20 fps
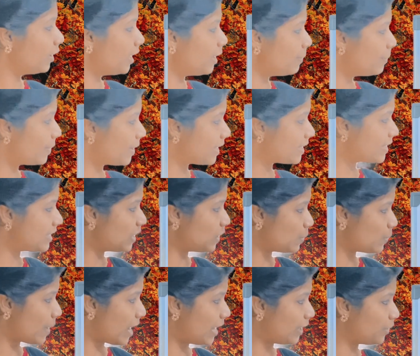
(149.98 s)
present
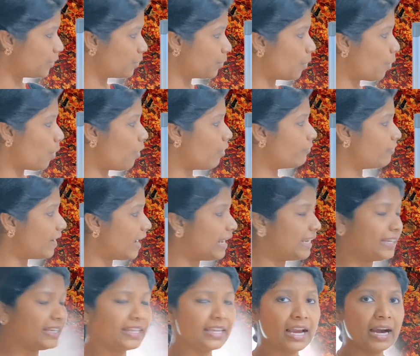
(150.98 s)
value of
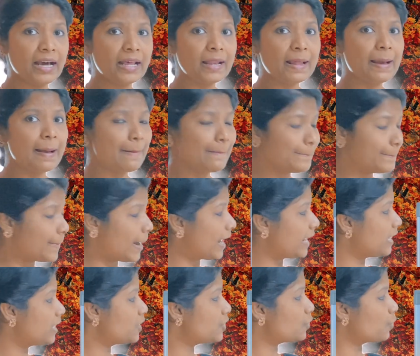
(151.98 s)
LDR
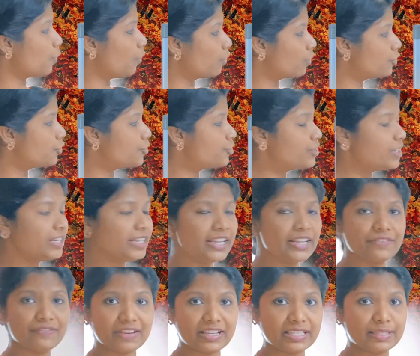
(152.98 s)
minus original
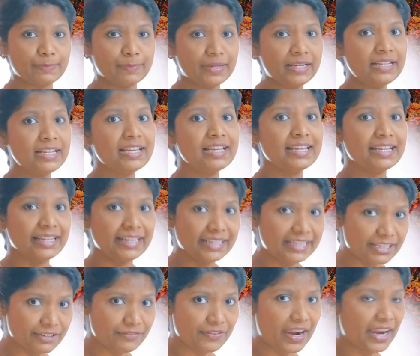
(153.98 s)
investment
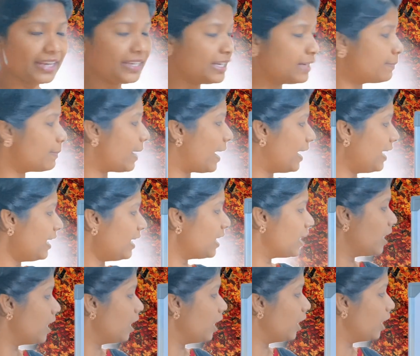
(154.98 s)
divided by
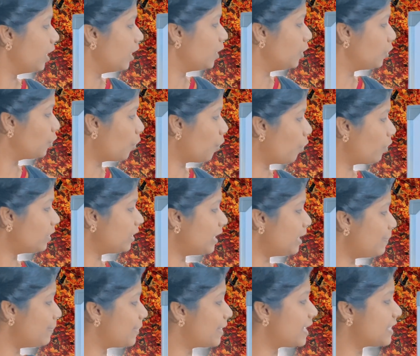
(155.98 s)
total
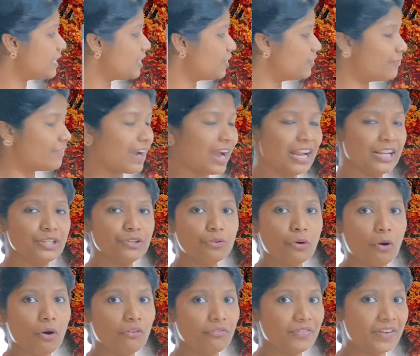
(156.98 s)
present value
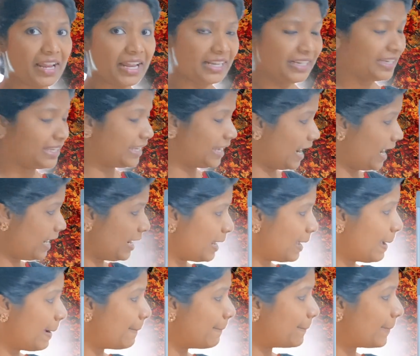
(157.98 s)
of LDR
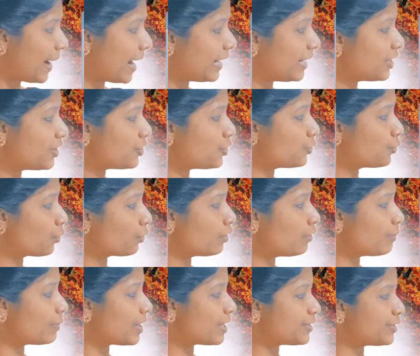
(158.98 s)
minus total
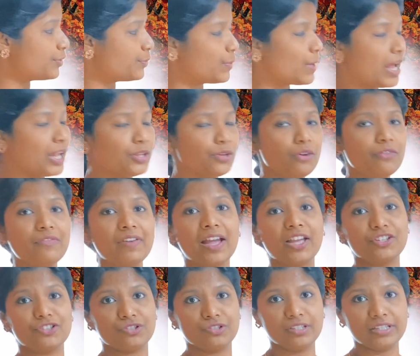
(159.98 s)
present value of
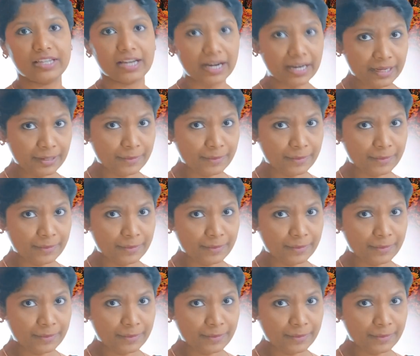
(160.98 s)
HDR